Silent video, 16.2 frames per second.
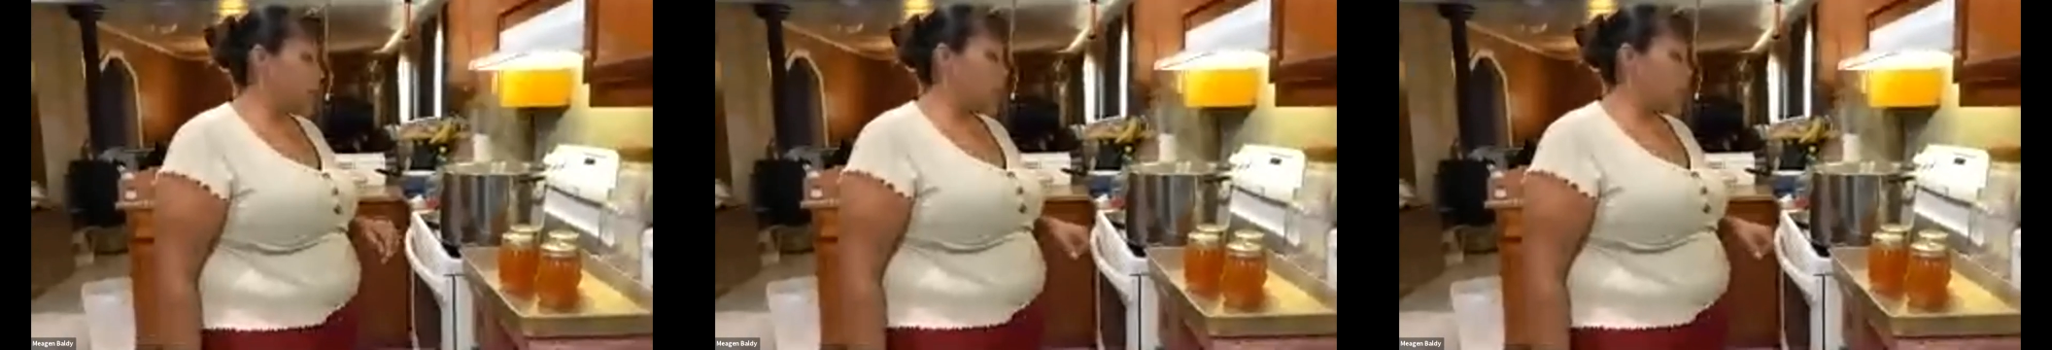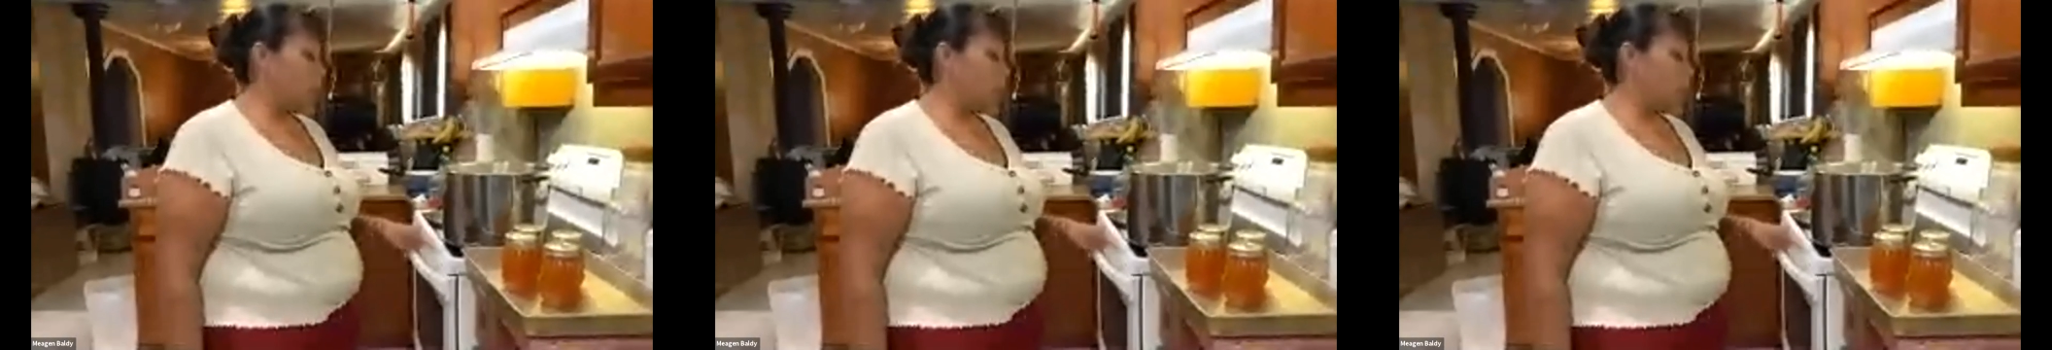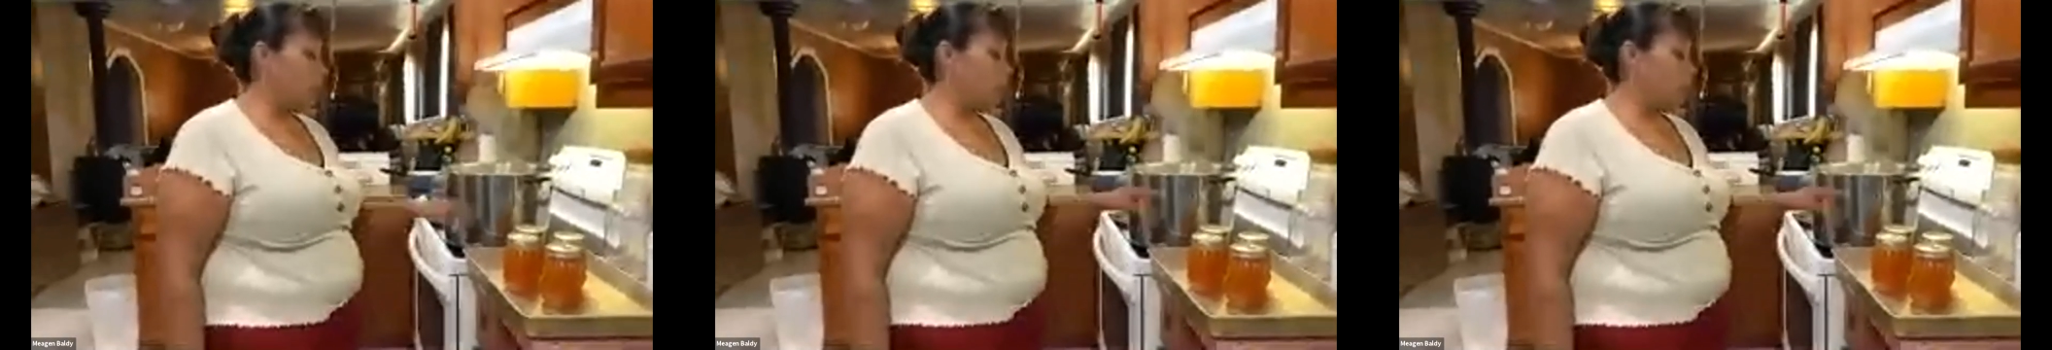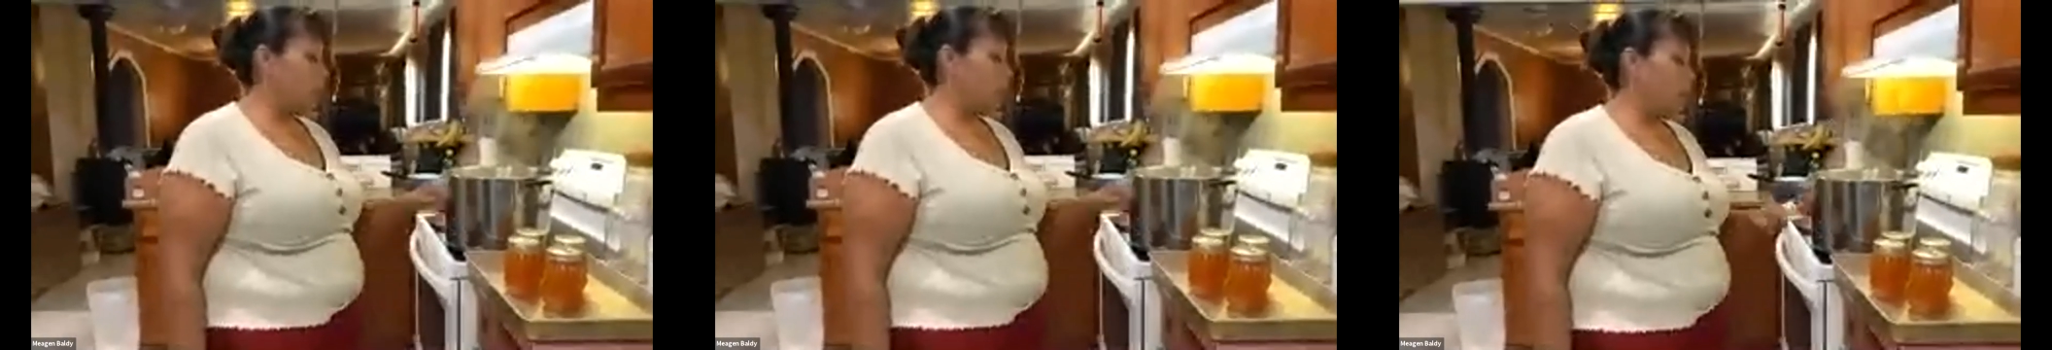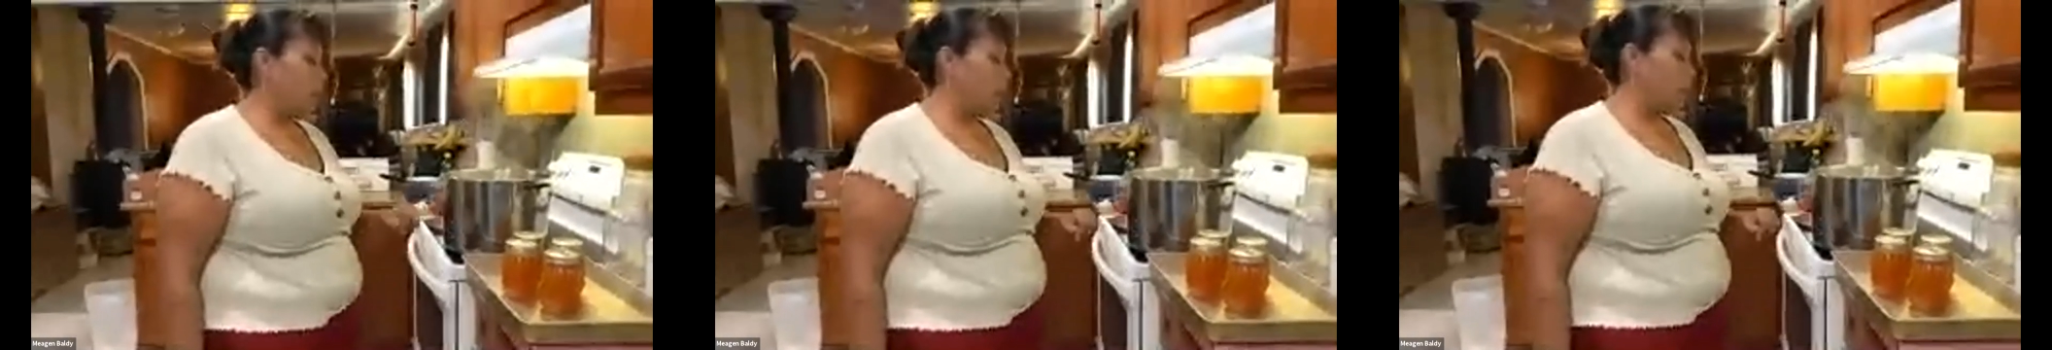We heard
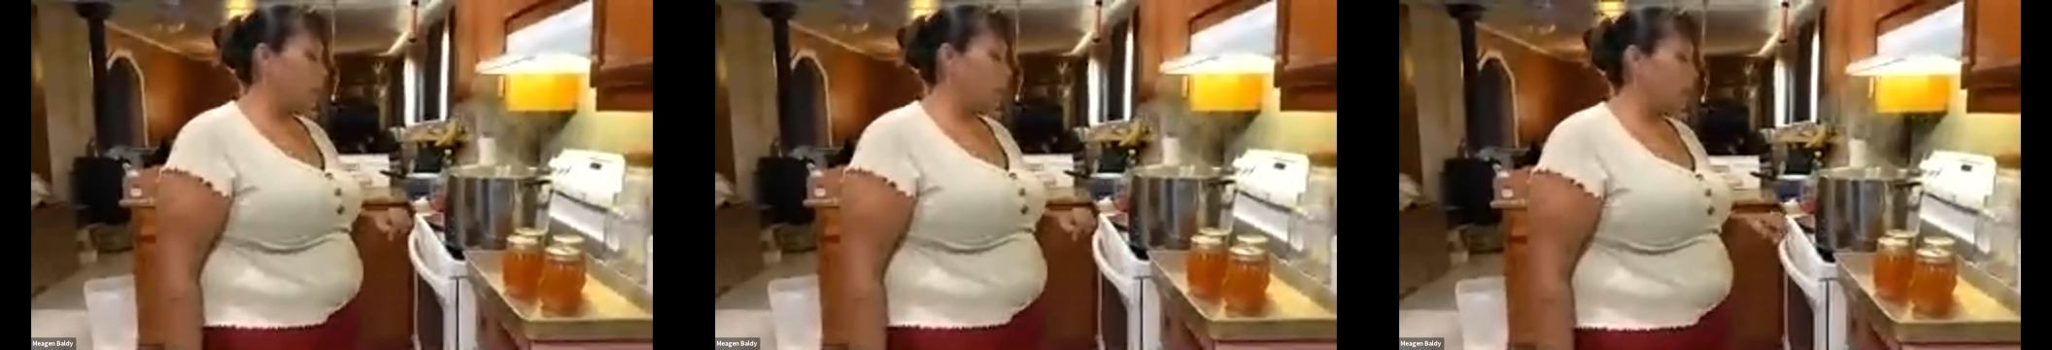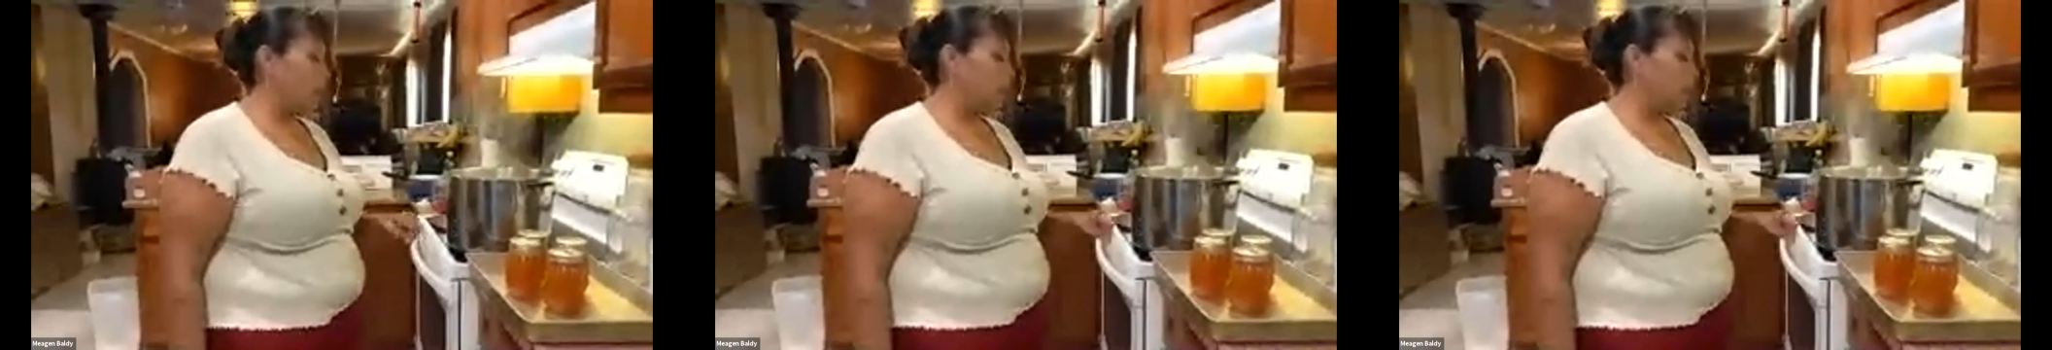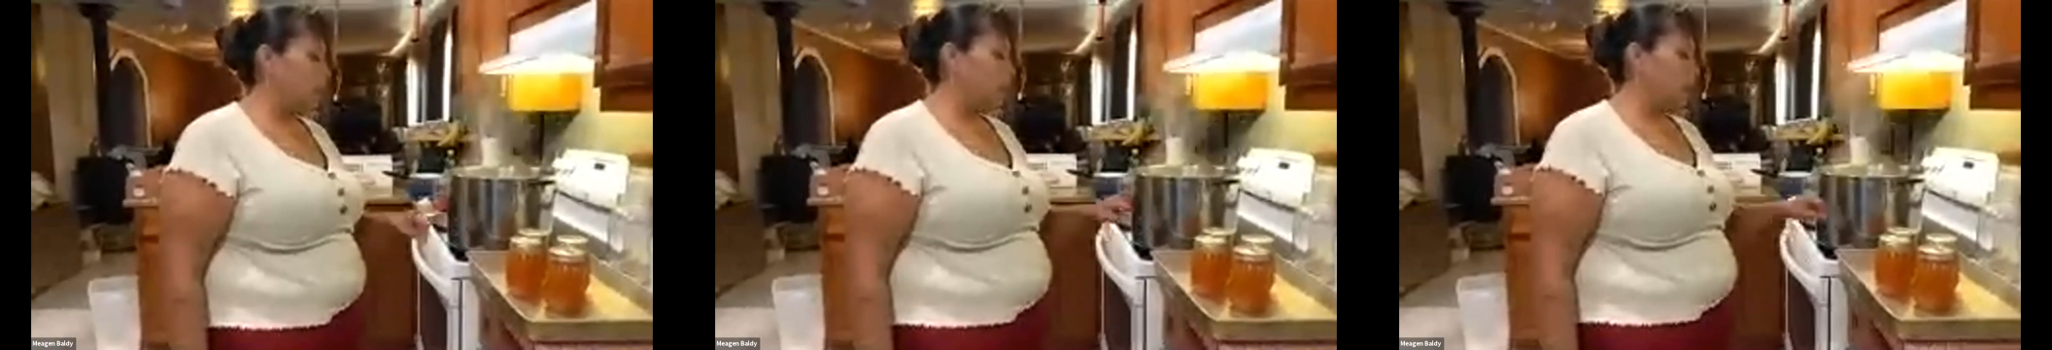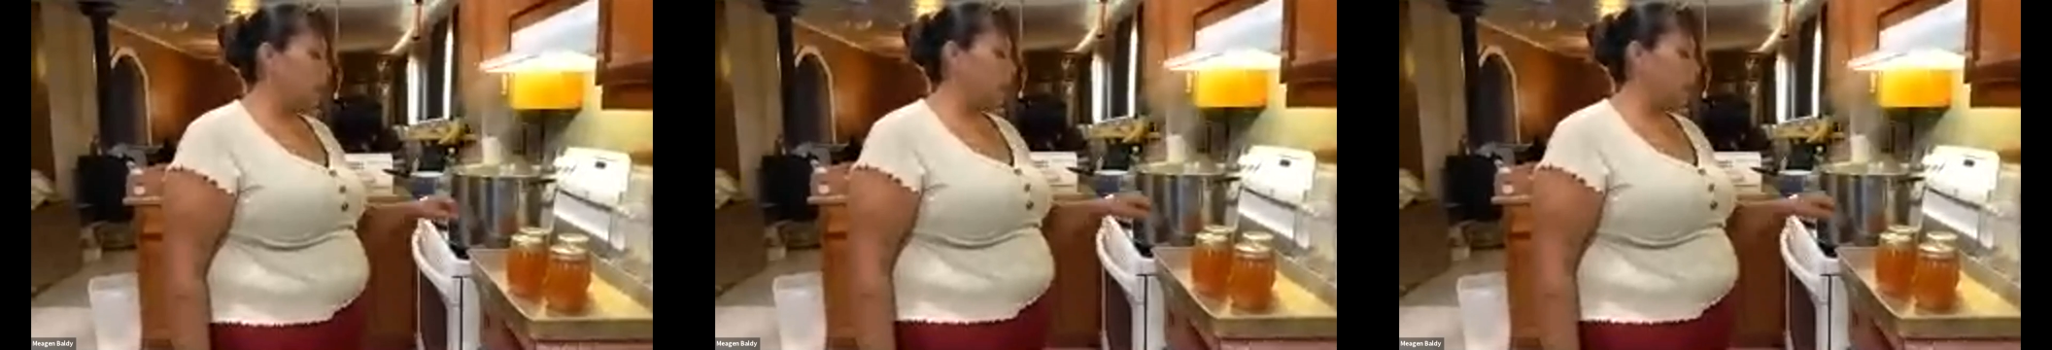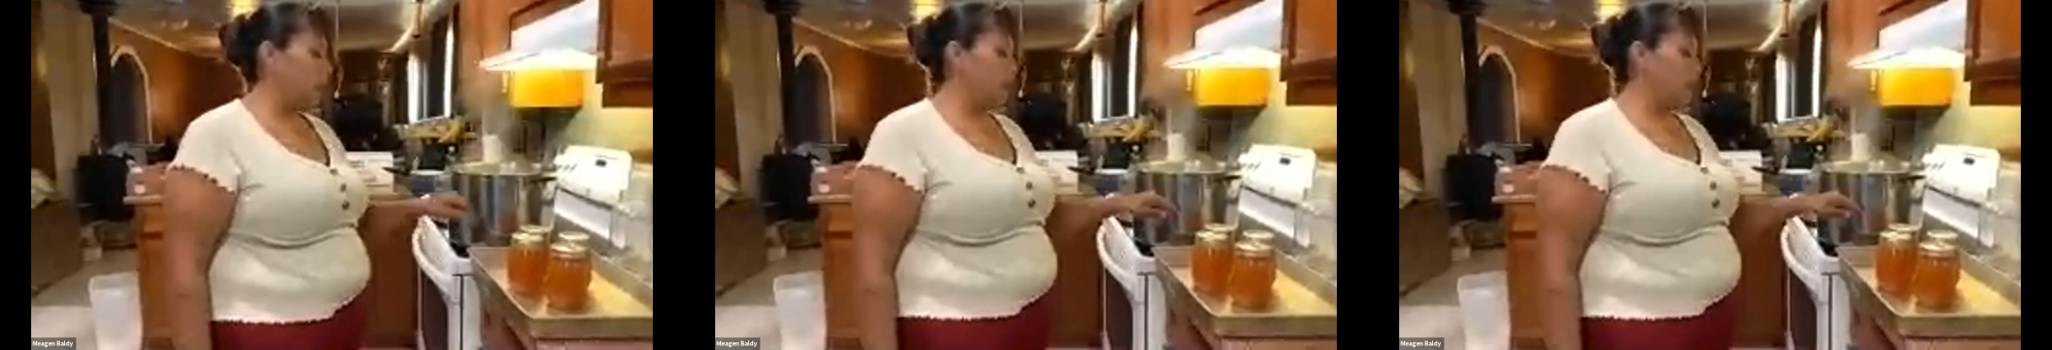one pop. You can